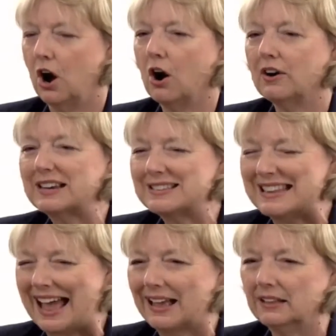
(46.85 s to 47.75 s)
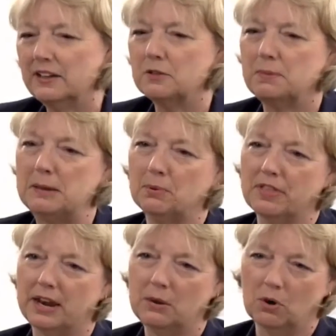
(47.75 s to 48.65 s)
are exactly the people
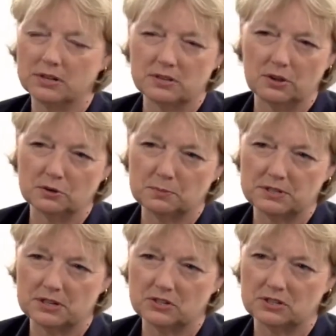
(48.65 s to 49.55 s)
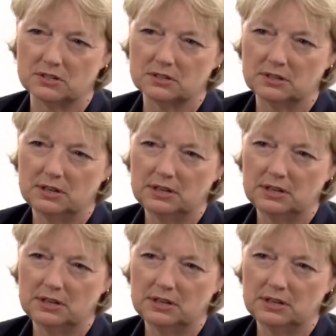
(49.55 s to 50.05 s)
that he wants in those positions.